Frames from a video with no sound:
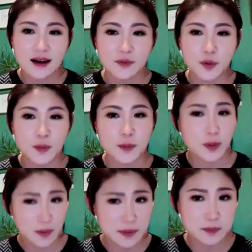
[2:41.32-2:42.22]
will be
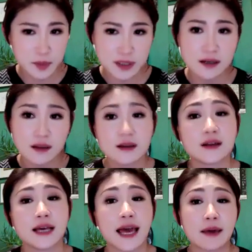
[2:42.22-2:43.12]

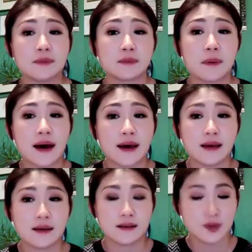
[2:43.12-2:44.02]
particularly aimed
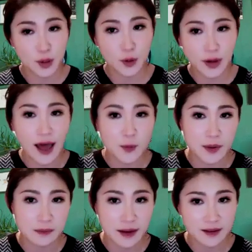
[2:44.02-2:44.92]
by,
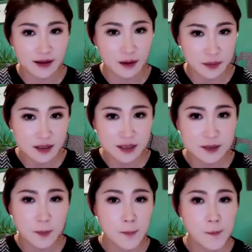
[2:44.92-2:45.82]
helping by the government?